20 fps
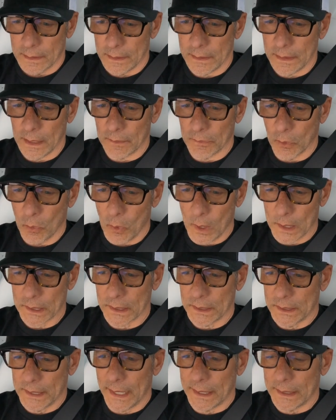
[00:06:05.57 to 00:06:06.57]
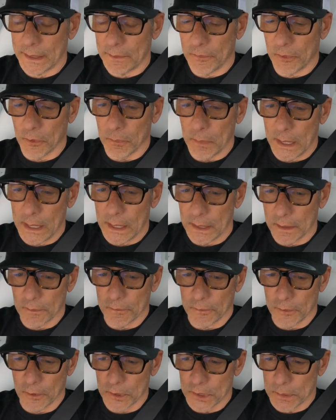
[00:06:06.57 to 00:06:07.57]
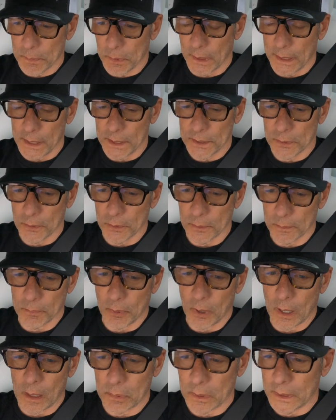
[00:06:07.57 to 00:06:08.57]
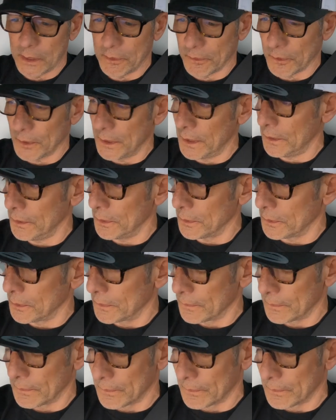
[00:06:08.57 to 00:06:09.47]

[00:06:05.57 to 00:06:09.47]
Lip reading: it never was intended for me in the first place, or probably for you.